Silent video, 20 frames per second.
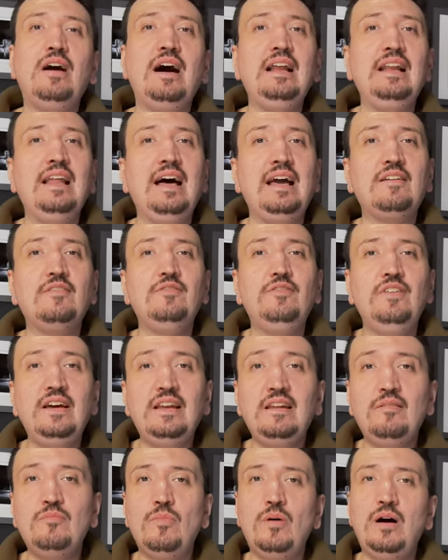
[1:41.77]
I like
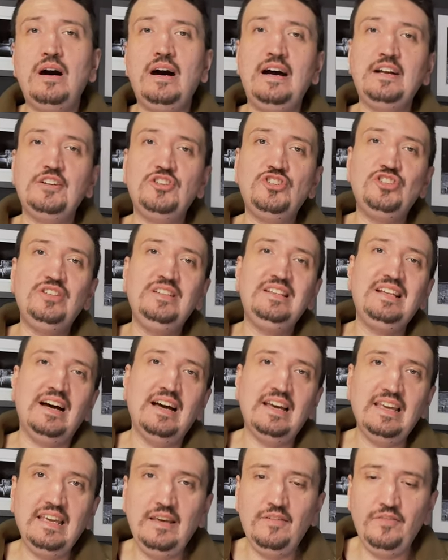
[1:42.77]
very much
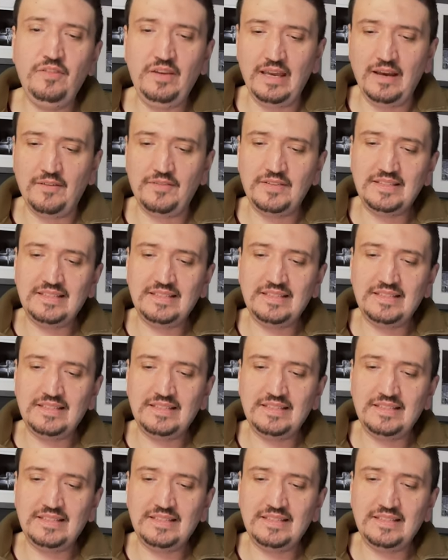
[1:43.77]
the EVF.